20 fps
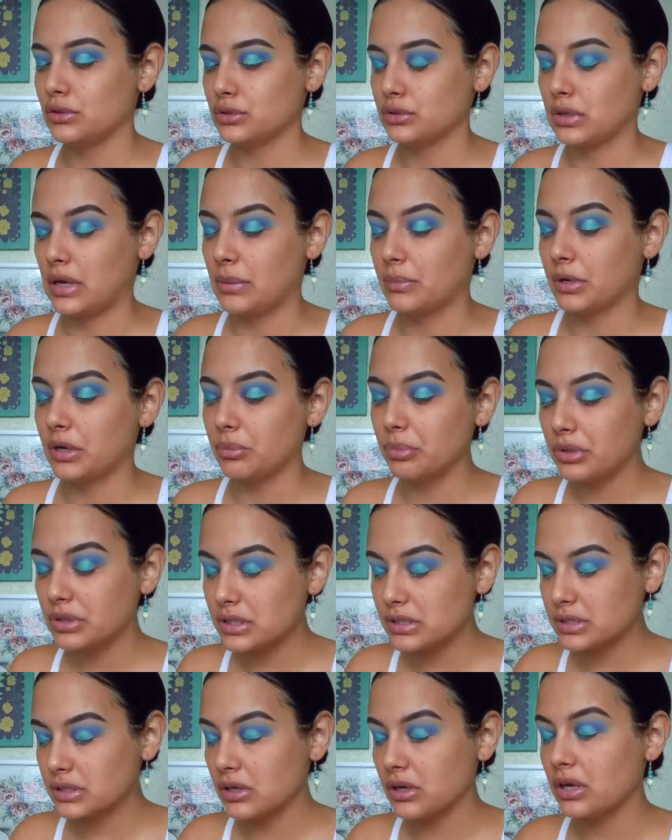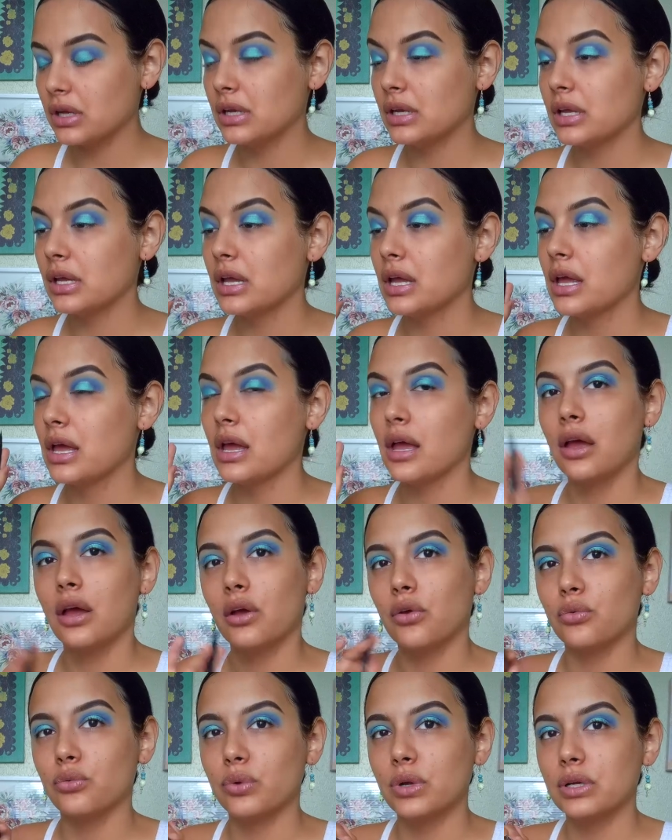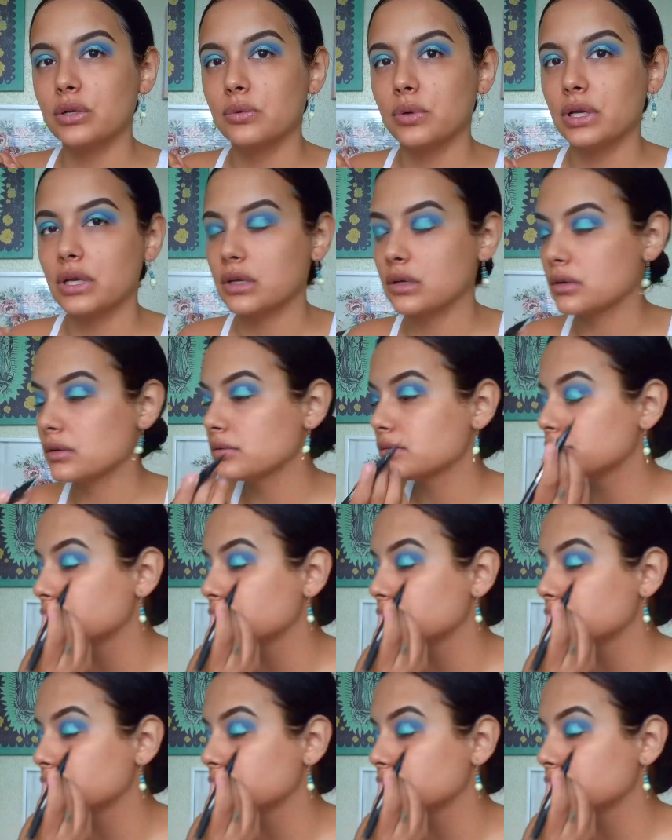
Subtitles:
So I'm gonna put this on real quick.